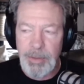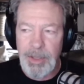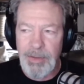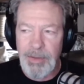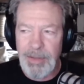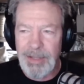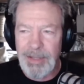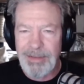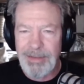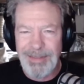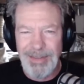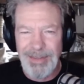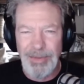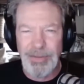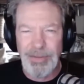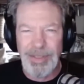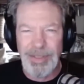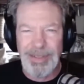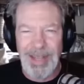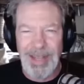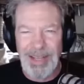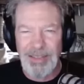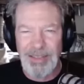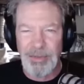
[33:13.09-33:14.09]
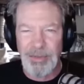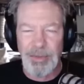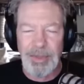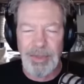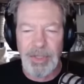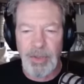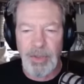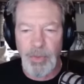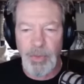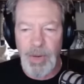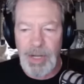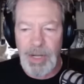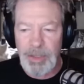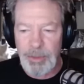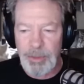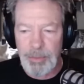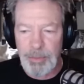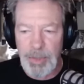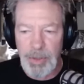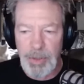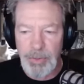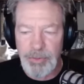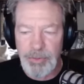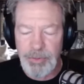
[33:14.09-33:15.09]
It usually takes them a little while to
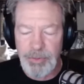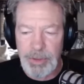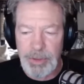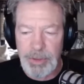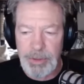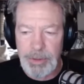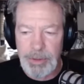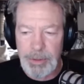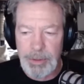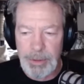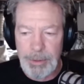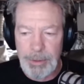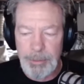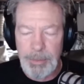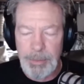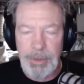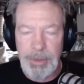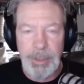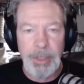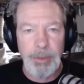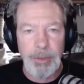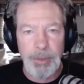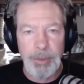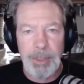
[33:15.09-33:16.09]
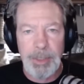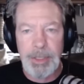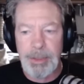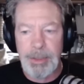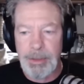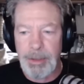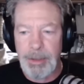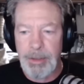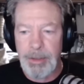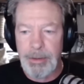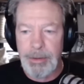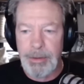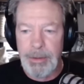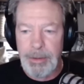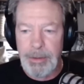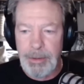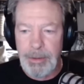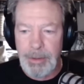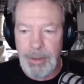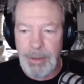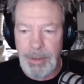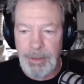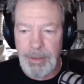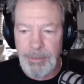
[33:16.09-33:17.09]
post it, but it'll be in there.
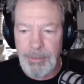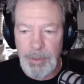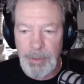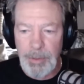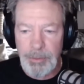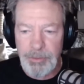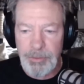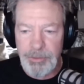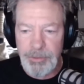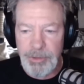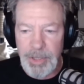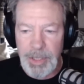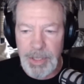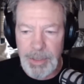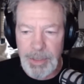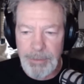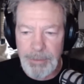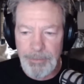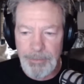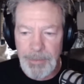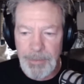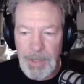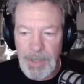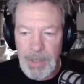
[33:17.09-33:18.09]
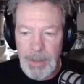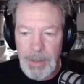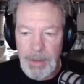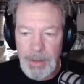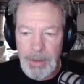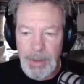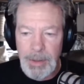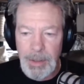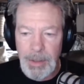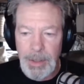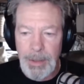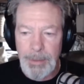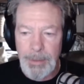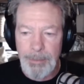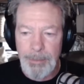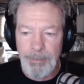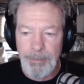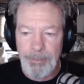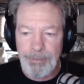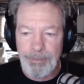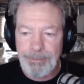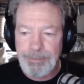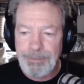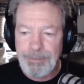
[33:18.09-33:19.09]
That was Jan,
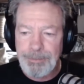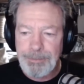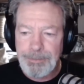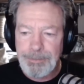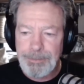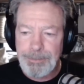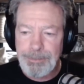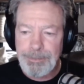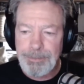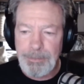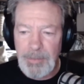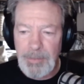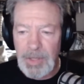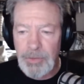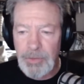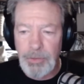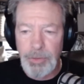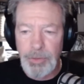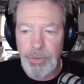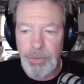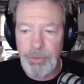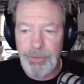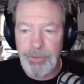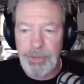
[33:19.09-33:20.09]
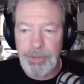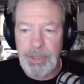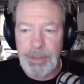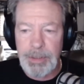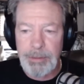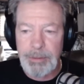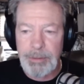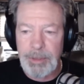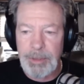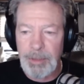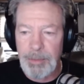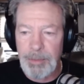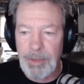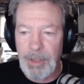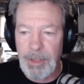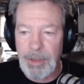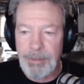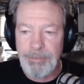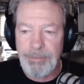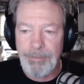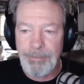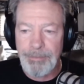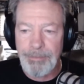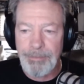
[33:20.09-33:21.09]
so you'll see it coming
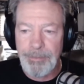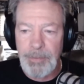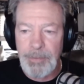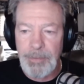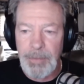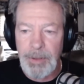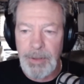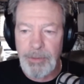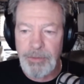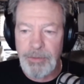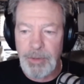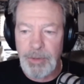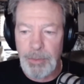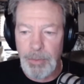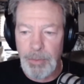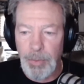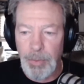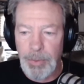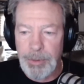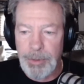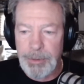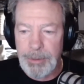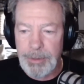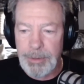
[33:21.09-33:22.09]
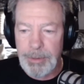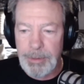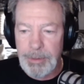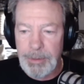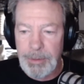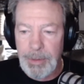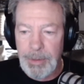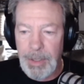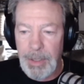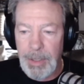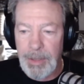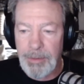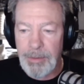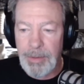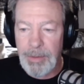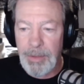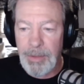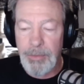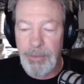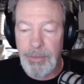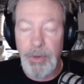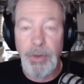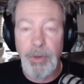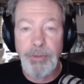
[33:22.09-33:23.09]
on at some point. And
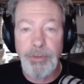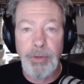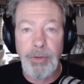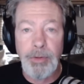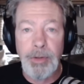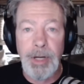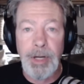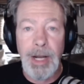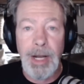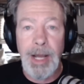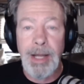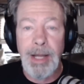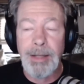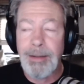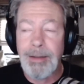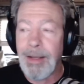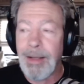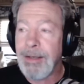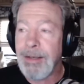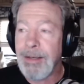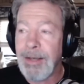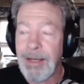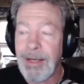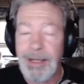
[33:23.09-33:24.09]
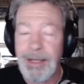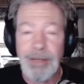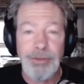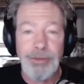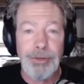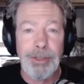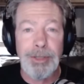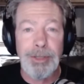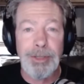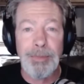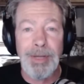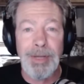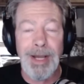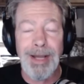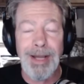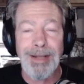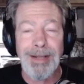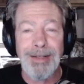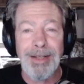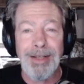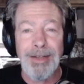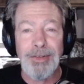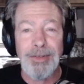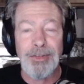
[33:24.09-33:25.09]
they're also going to highlight, I guess they're going to be
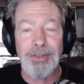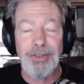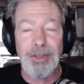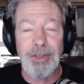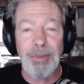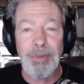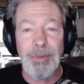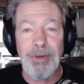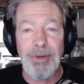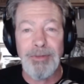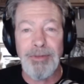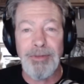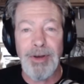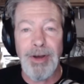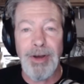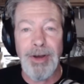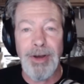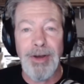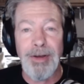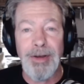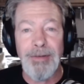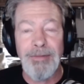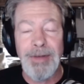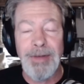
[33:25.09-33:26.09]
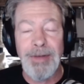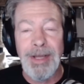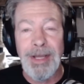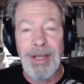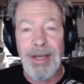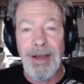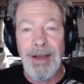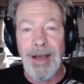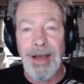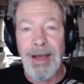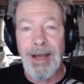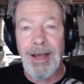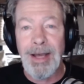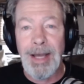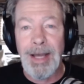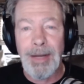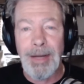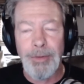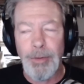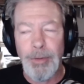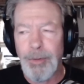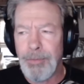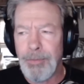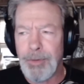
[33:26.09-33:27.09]
highlighting some of I
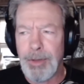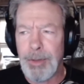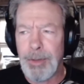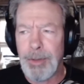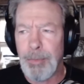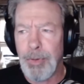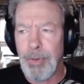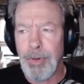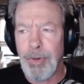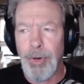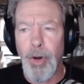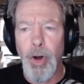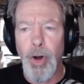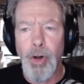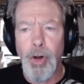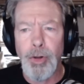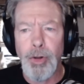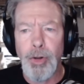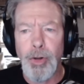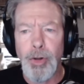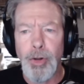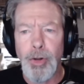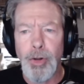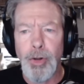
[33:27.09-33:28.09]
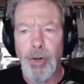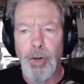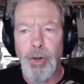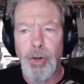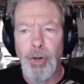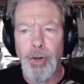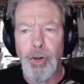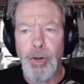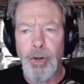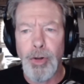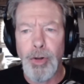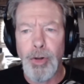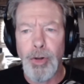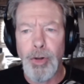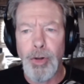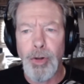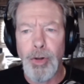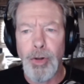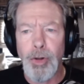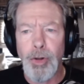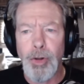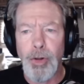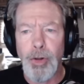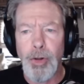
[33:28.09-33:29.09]
don't know if they're going to put it all up or be
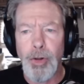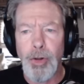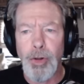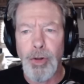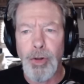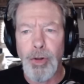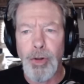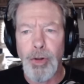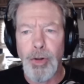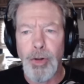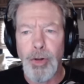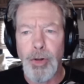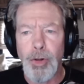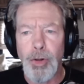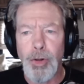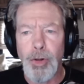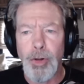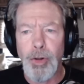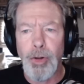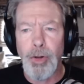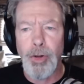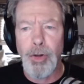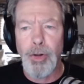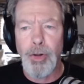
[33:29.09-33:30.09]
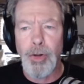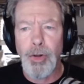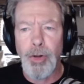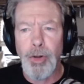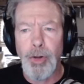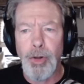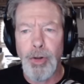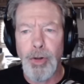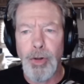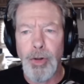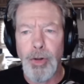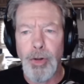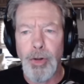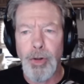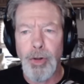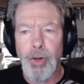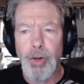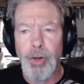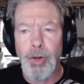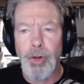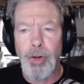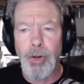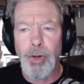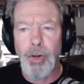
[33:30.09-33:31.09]
highlighting some of the parts that I
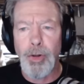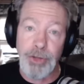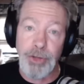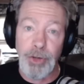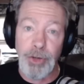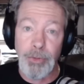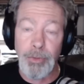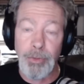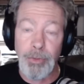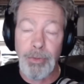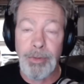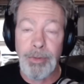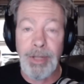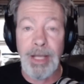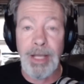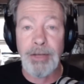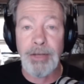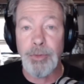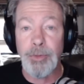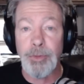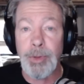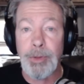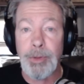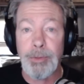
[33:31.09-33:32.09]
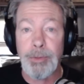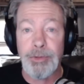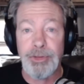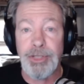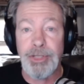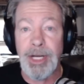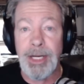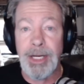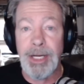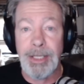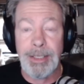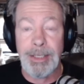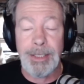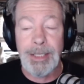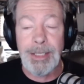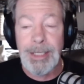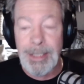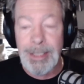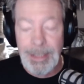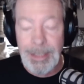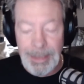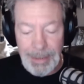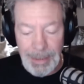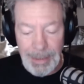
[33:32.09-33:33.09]
had on the show last week with Shannon
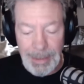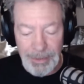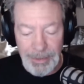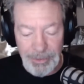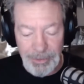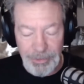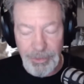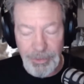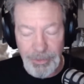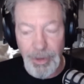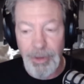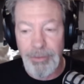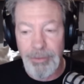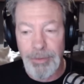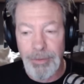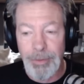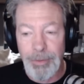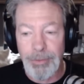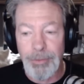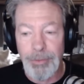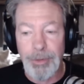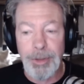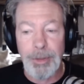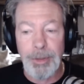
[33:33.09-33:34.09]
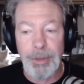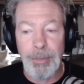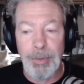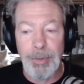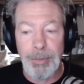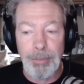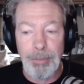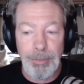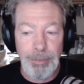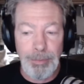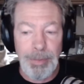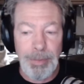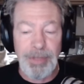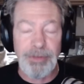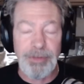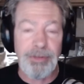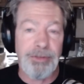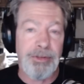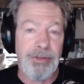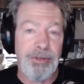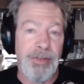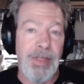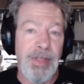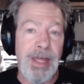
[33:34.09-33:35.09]
DeSalvo. They're going to put
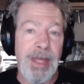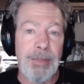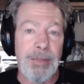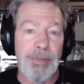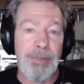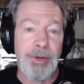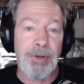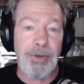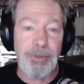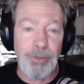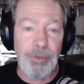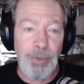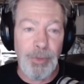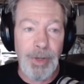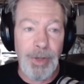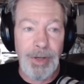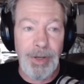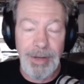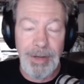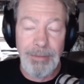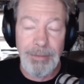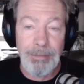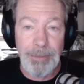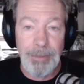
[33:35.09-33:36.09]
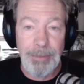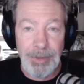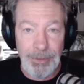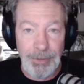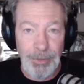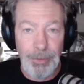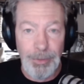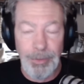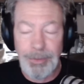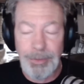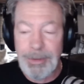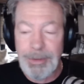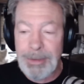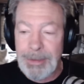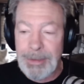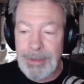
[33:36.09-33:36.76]
pieces of that up there as well, I've been told.